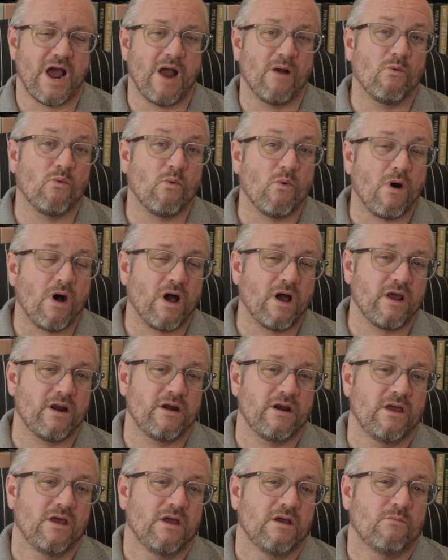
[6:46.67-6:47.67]
I want
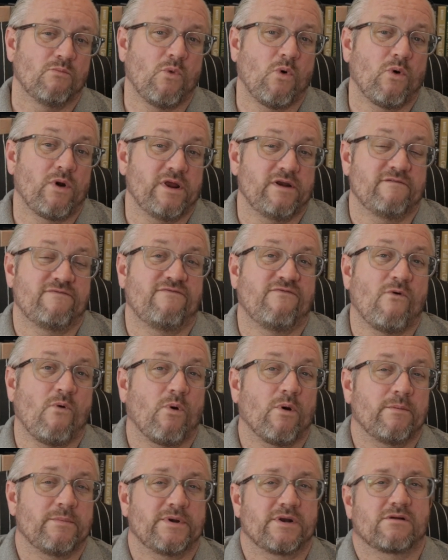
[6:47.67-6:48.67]
more
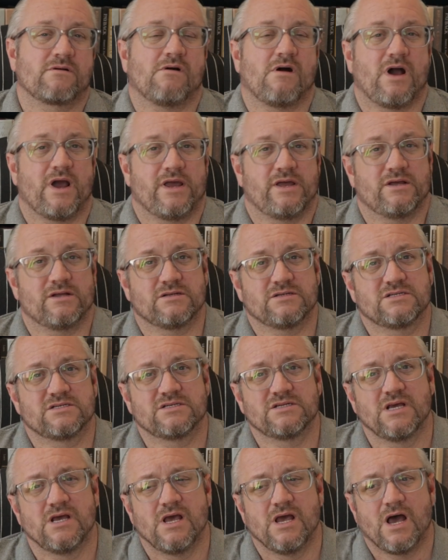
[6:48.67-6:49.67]
informed clients.